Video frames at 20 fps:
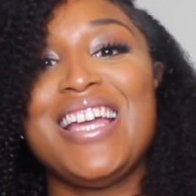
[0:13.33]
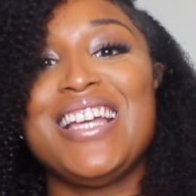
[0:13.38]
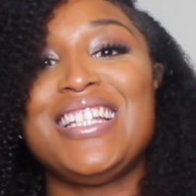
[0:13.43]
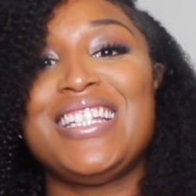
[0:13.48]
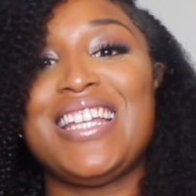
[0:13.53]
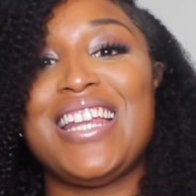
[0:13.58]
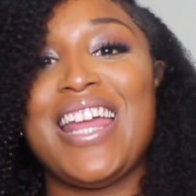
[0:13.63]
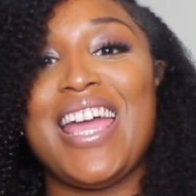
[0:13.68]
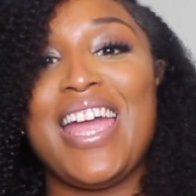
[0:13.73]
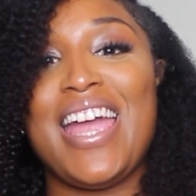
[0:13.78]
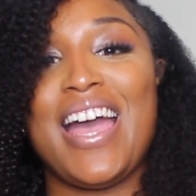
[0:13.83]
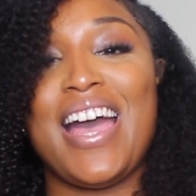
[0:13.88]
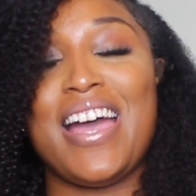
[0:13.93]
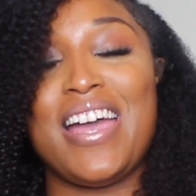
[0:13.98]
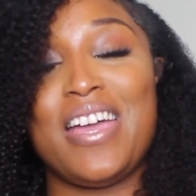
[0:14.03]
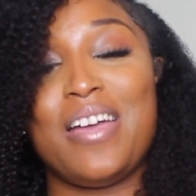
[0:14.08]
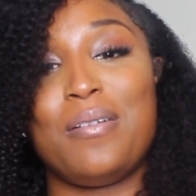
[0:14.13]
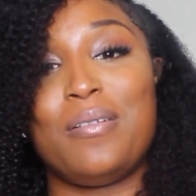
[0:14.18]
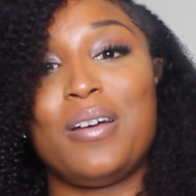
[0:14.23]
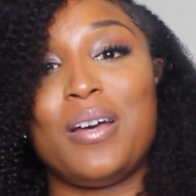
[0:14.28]
Today I
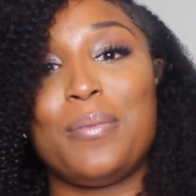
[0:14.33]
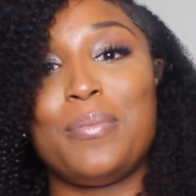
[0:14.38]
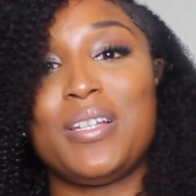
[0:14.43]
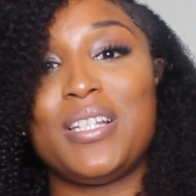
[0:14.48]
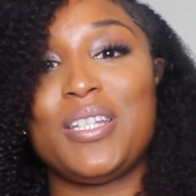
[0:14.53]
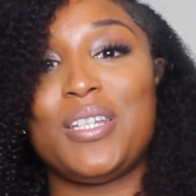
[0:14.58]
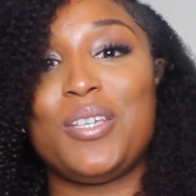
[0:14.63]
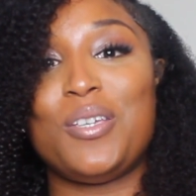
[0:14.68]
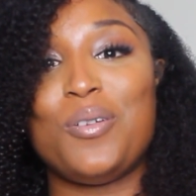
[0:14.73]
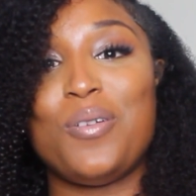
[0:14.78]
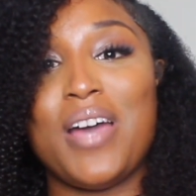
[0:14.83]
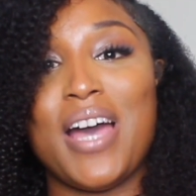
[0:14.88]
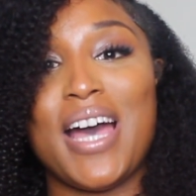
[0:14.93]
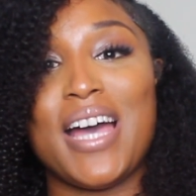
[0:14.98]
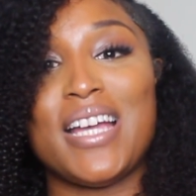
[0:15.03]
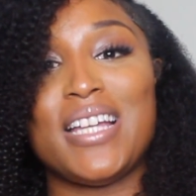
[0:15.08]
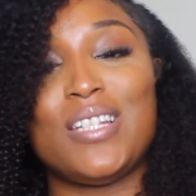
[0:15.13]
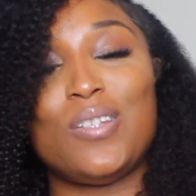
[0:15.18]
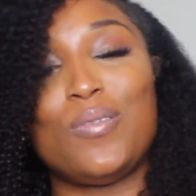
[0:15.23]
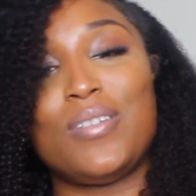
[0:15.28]
am coming to you
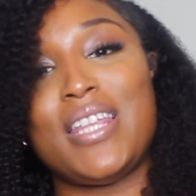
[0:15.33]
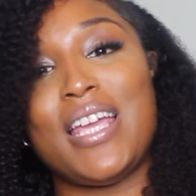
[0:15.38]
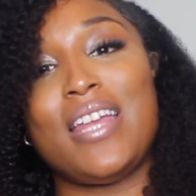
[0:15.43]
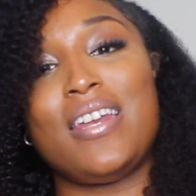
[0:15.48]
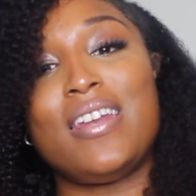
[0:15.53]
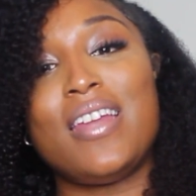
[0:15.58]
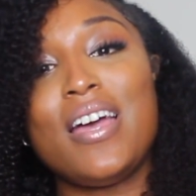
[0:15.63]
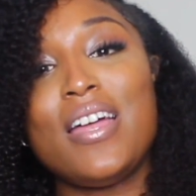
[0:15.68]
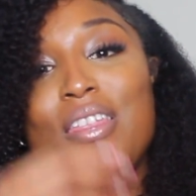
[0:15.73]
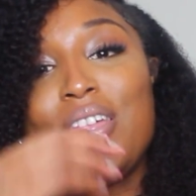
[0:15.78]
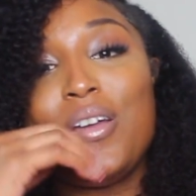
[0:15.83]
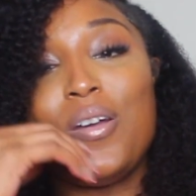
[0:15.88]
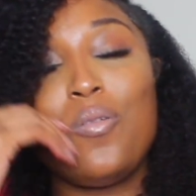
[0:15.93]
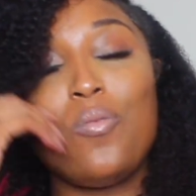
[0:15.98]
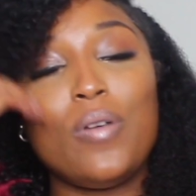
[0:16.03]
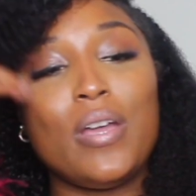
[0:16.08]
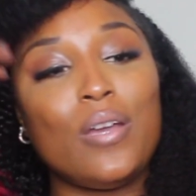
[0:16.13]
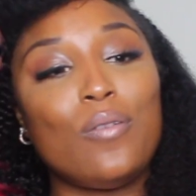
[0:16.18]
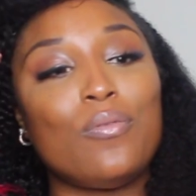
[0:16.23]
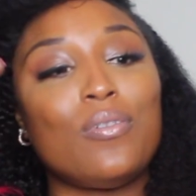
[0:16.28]
guys with another
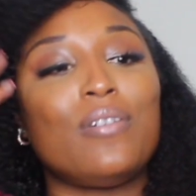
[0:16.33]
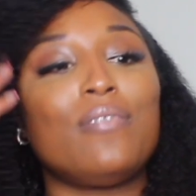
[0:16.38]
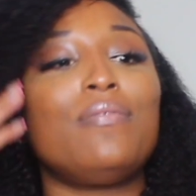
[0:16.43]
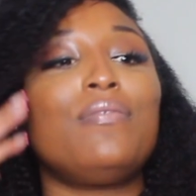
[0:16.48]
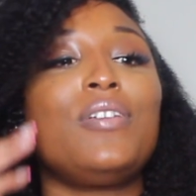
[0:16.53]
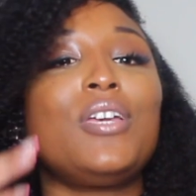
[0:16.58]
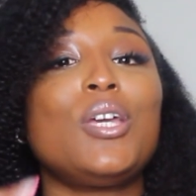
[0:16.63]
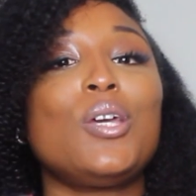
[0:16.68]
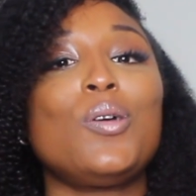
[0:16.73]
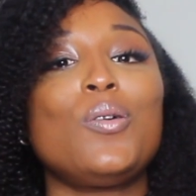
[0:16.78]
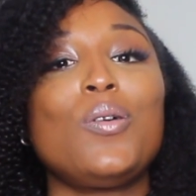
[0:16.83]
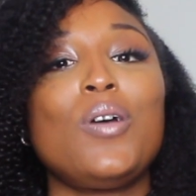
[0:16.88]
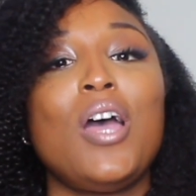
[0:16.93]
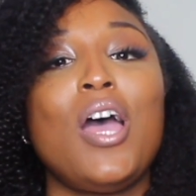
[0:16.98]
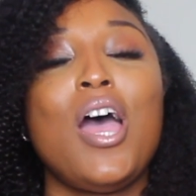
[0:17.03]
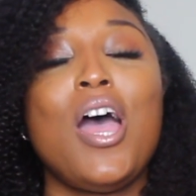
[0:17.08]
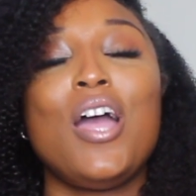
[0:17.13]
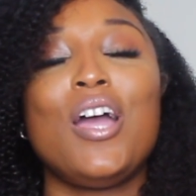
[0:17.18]
wig review